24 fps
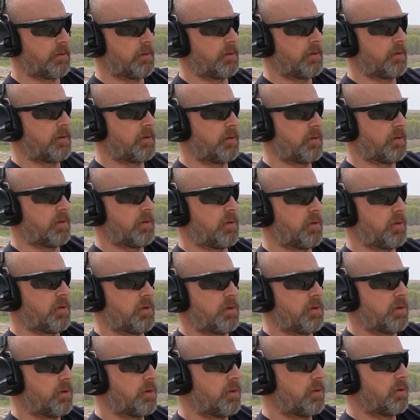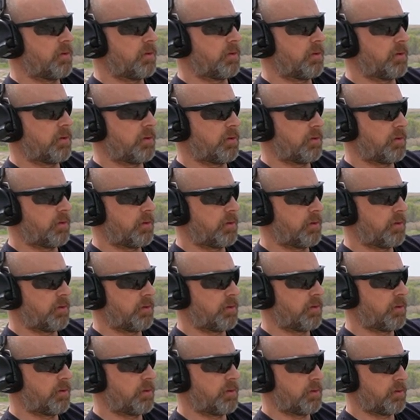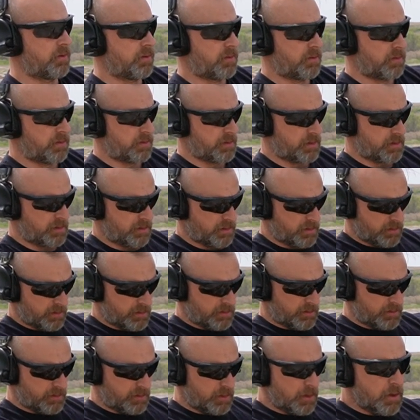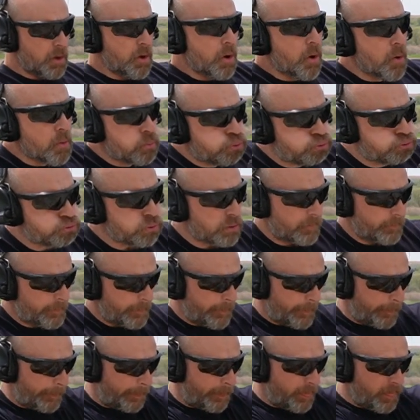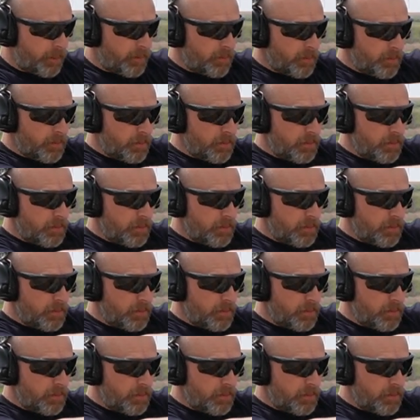No one is speaking in this clip.